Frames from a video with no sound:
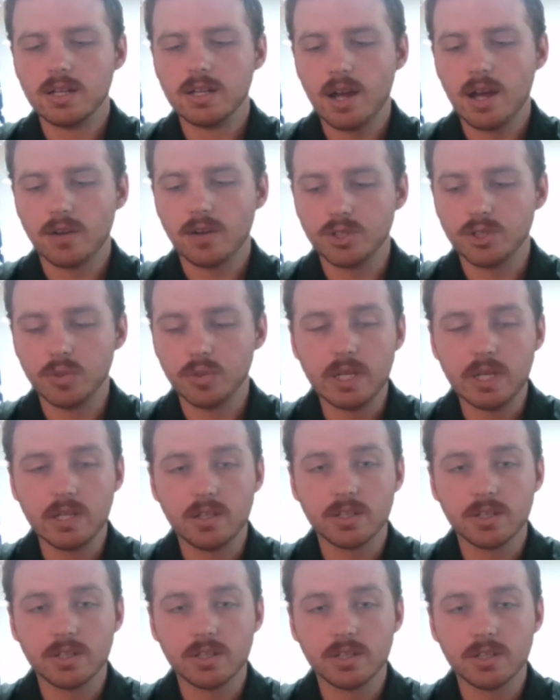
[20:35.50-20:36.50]
Now, do
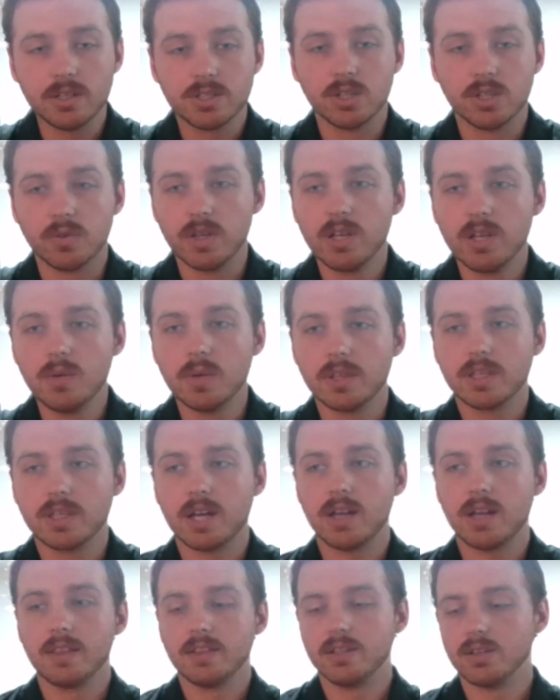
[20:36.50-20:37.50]
we disagree
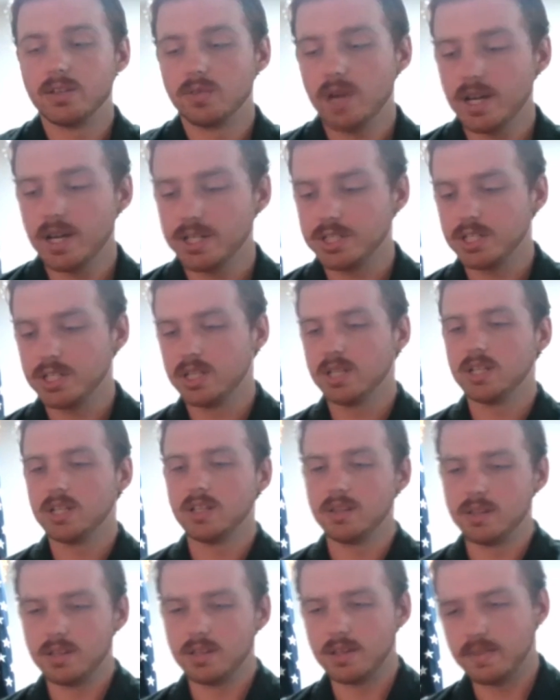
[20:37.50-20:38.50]
with kind of the
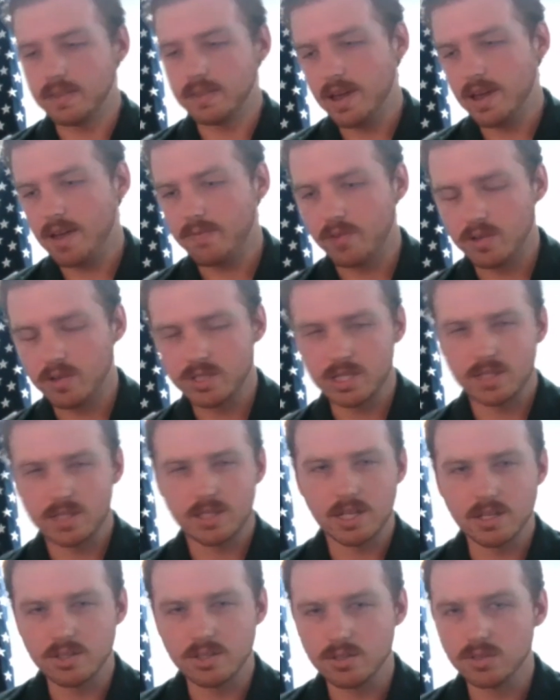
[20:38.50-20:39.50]
direction and the efforts
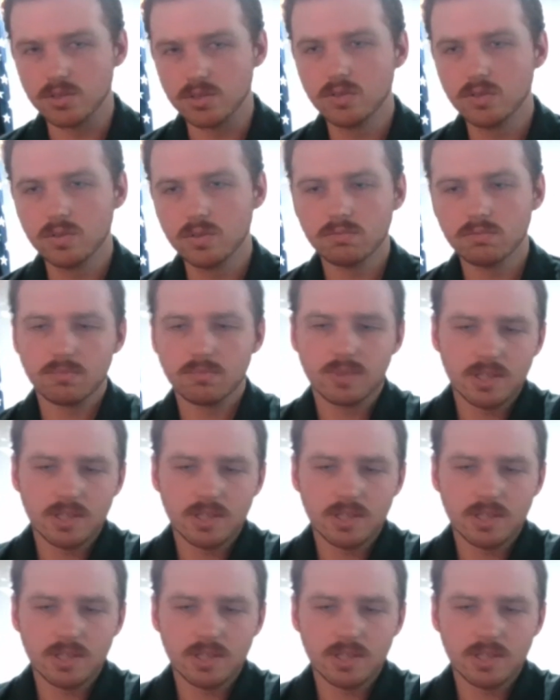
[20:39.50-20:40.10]
that they do?